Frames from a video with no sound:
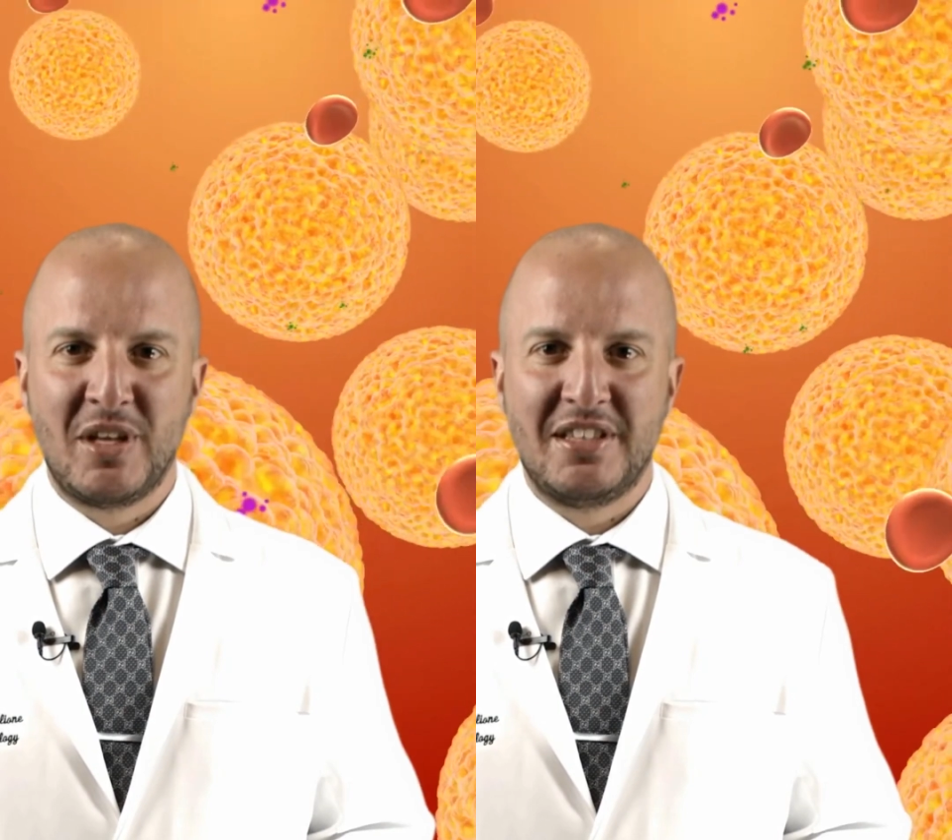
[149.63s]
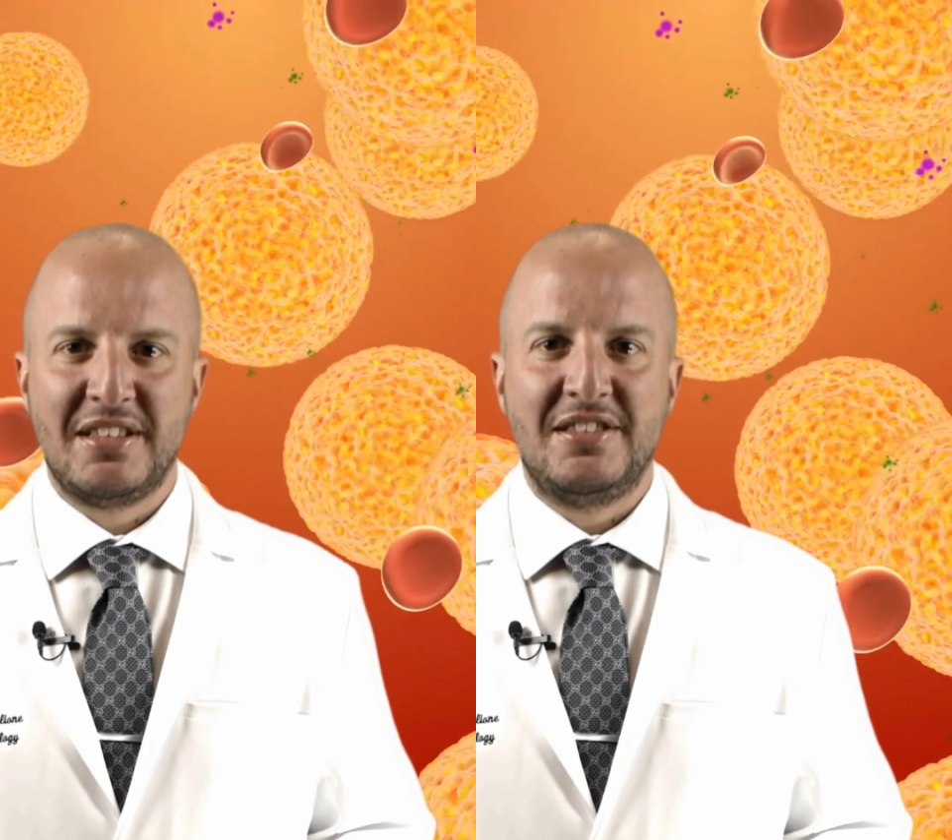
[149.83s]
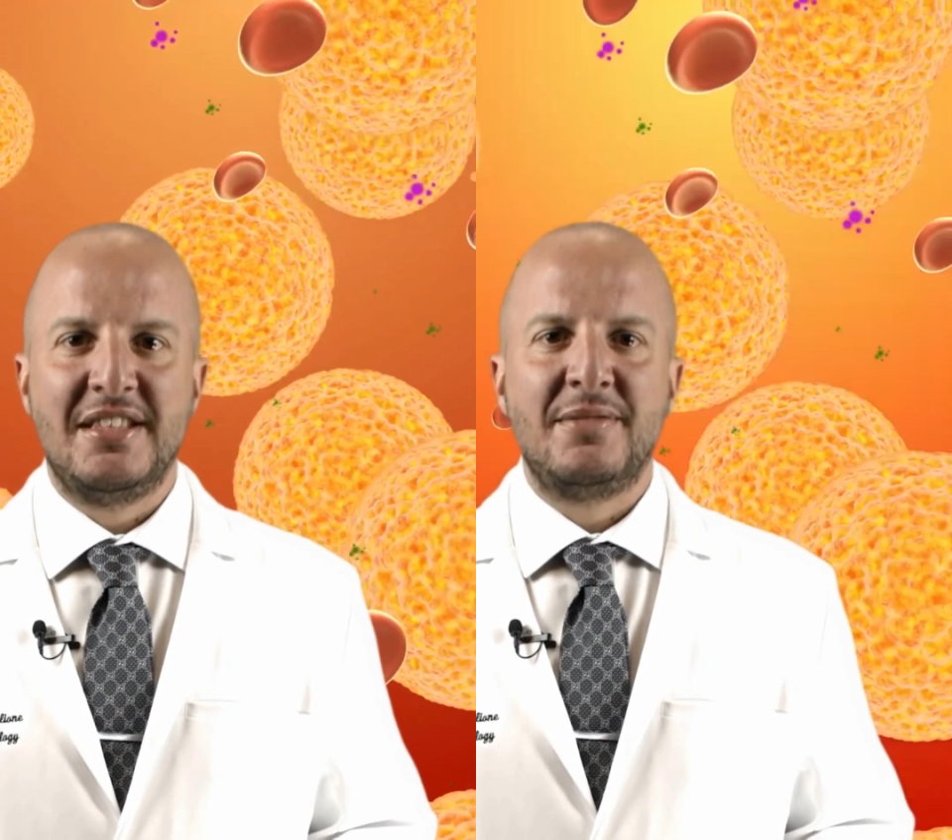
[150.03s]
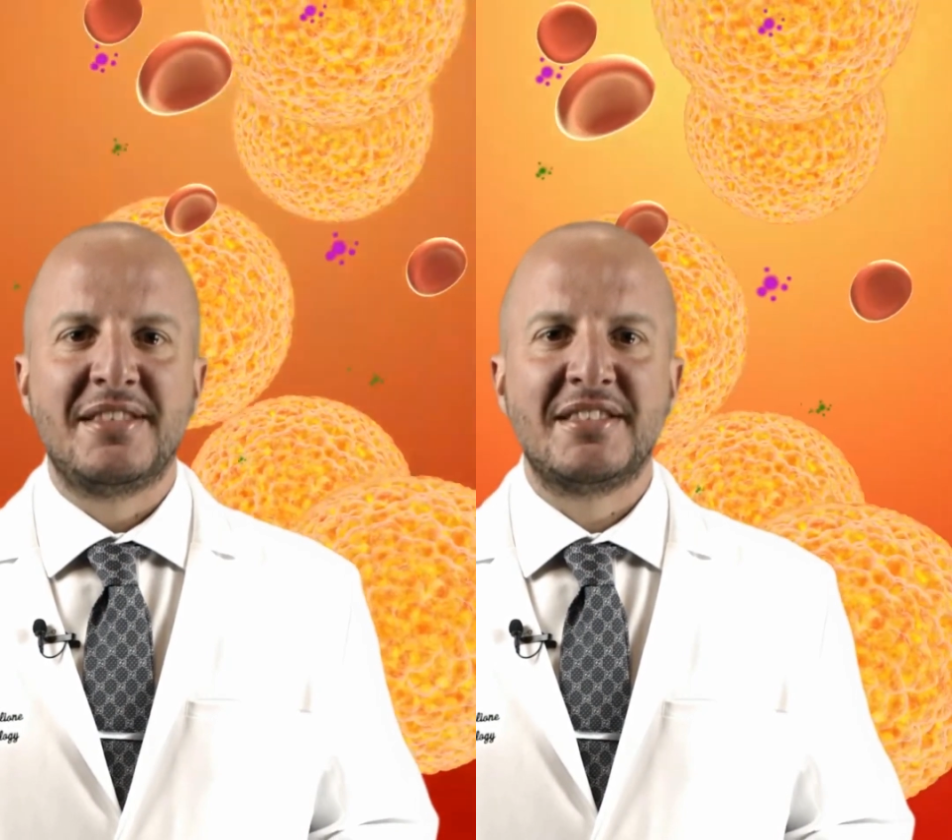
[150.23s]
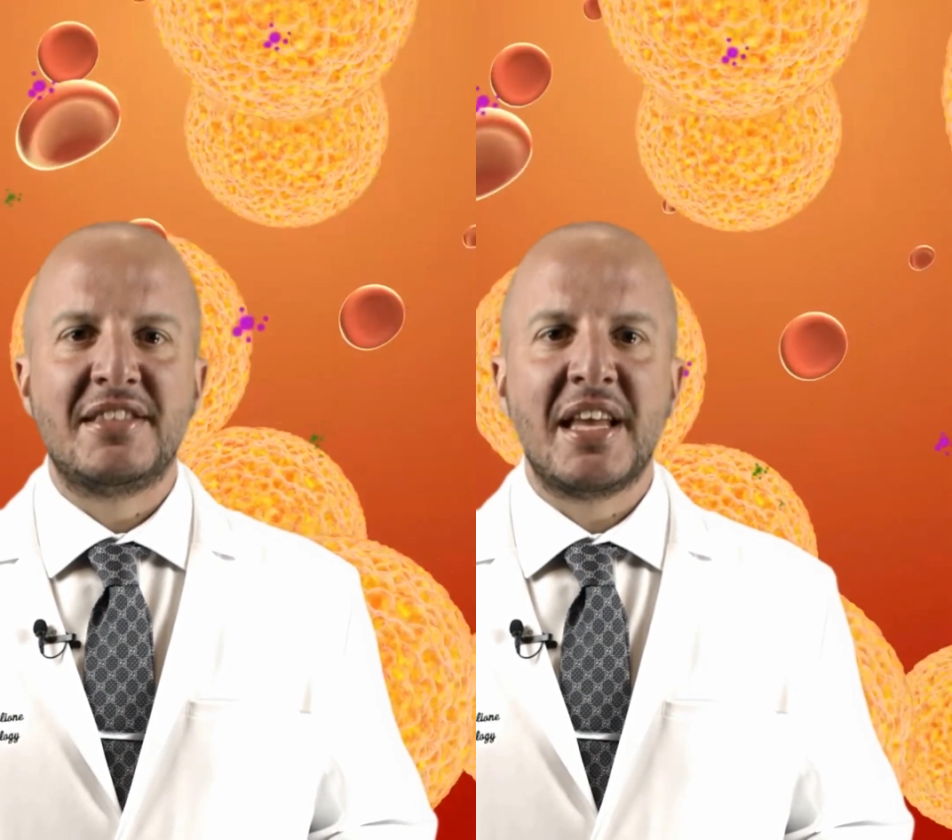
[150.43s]
release a
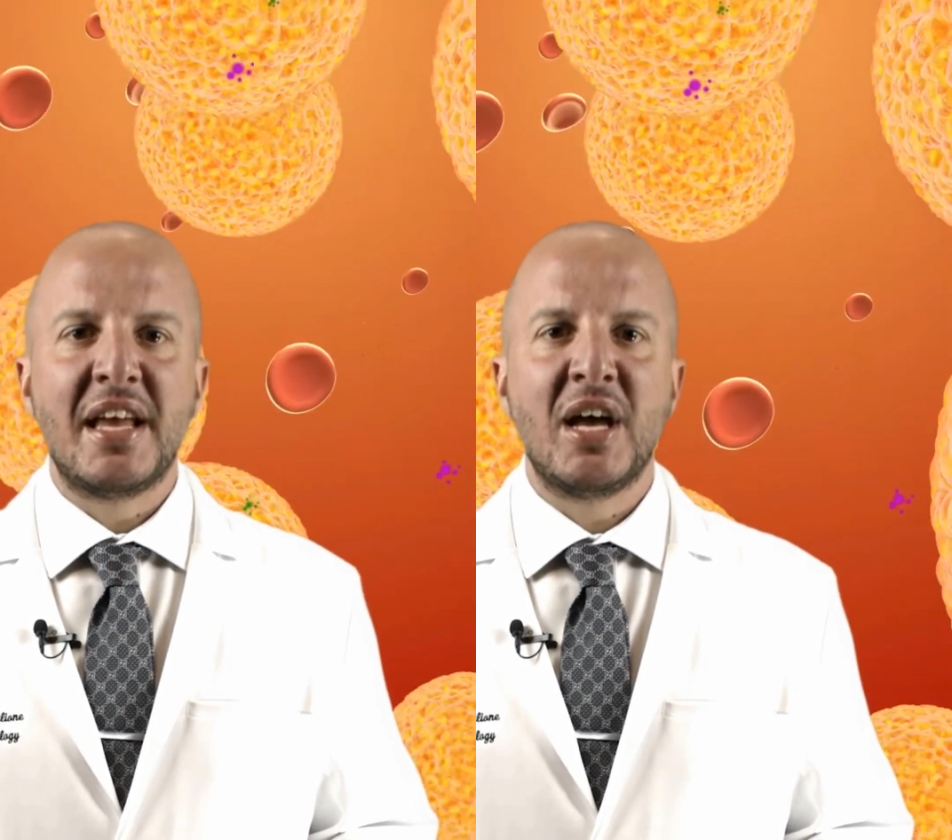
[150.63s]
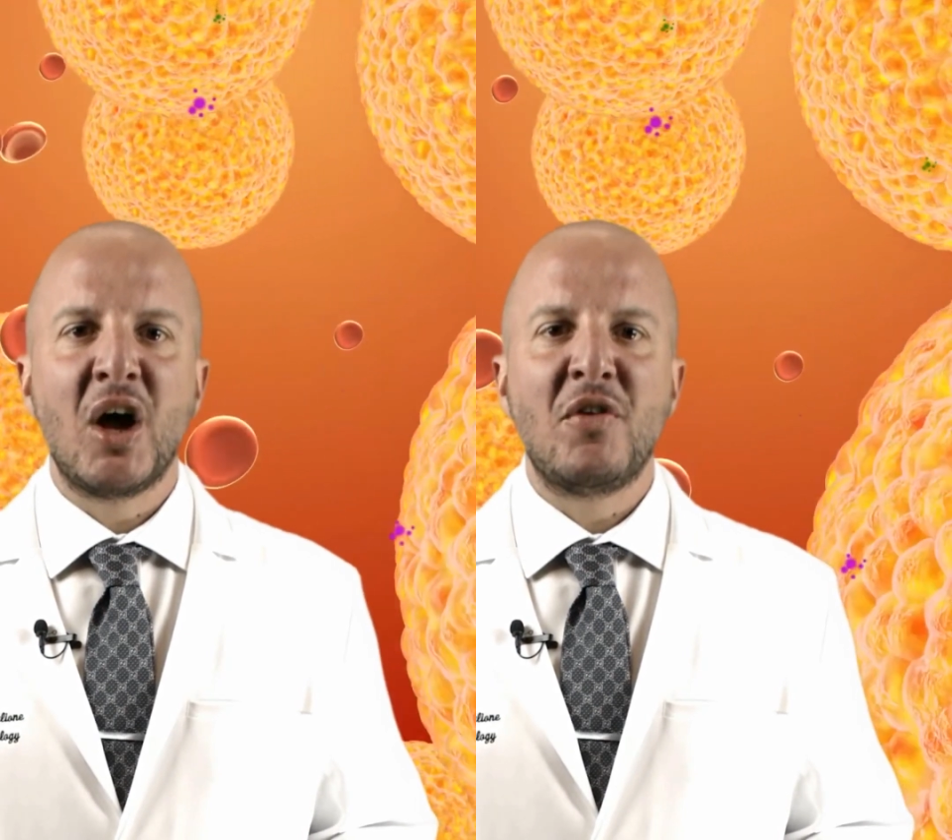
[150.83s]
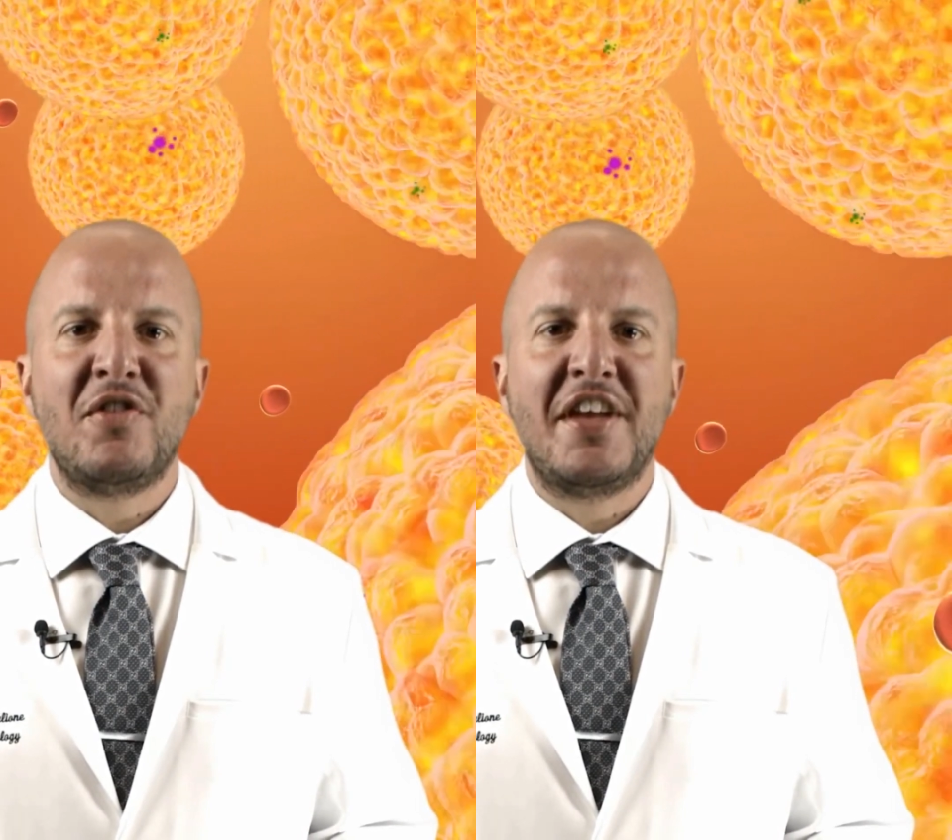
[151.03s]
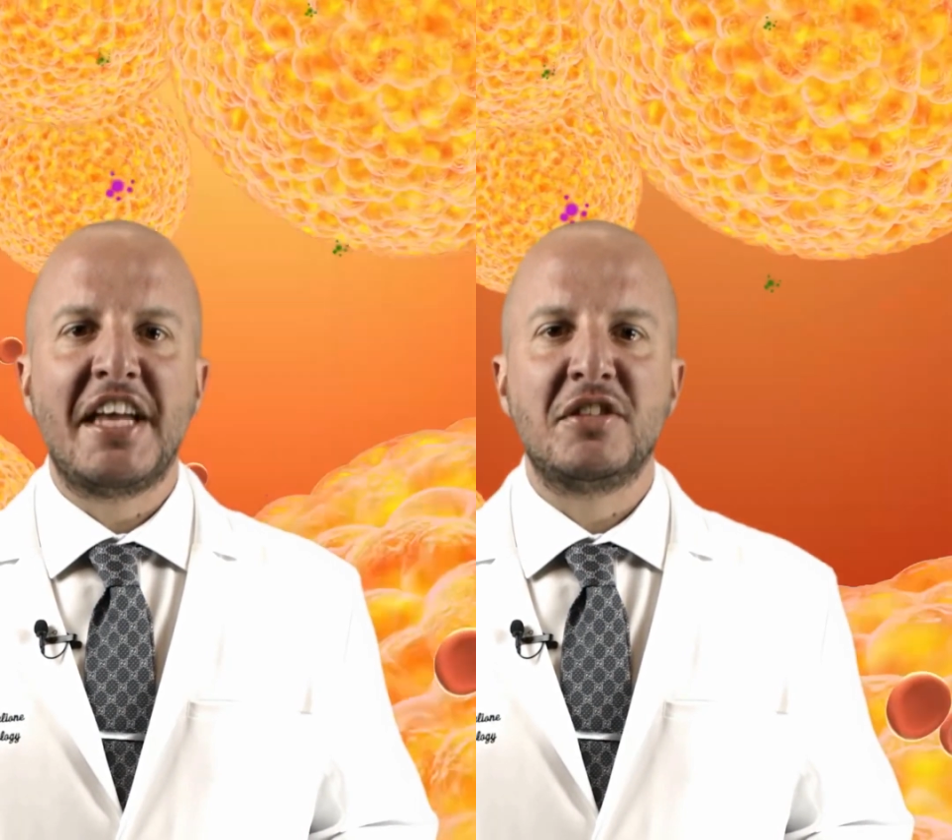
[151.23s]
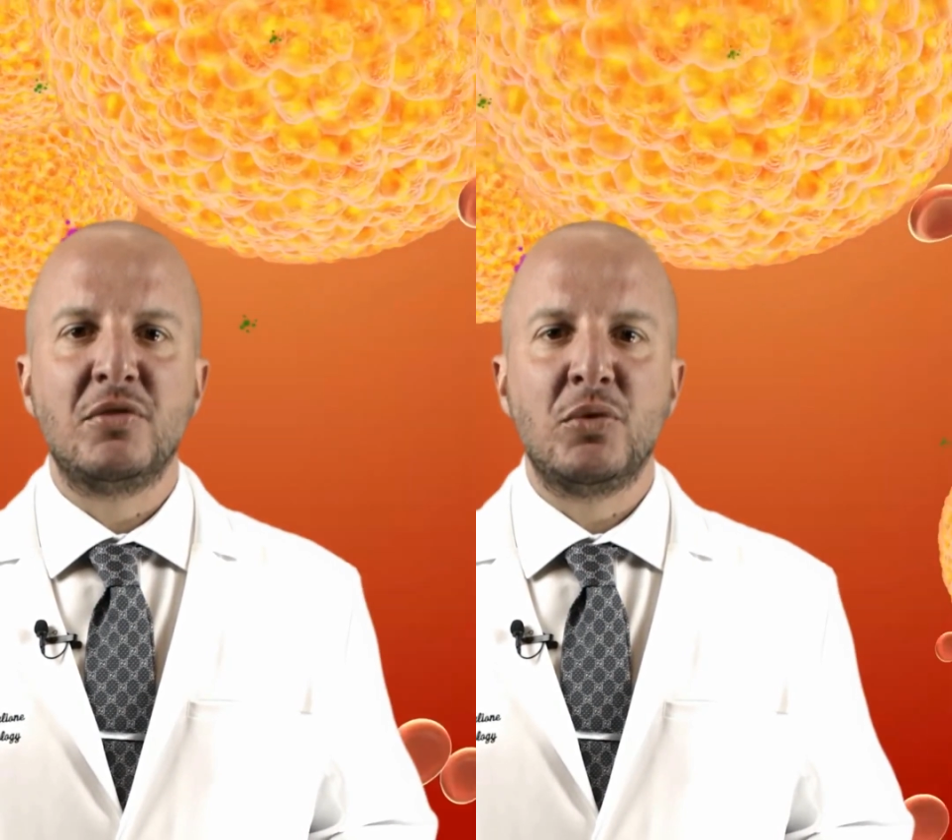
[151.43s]
substance called VEGF,